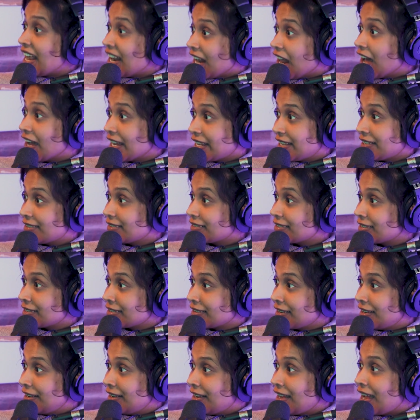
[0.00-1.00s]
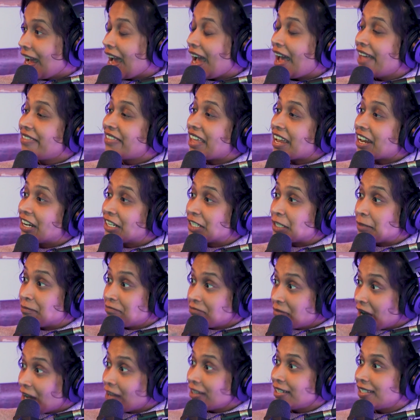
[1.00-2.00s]
They're lions, and they are
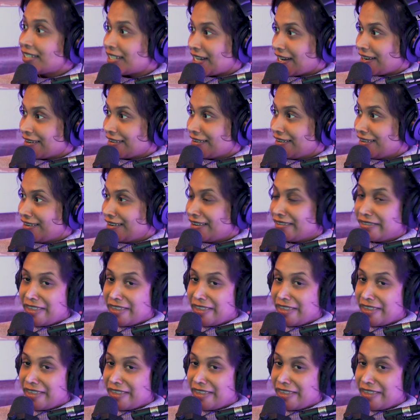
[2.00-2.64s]
demanding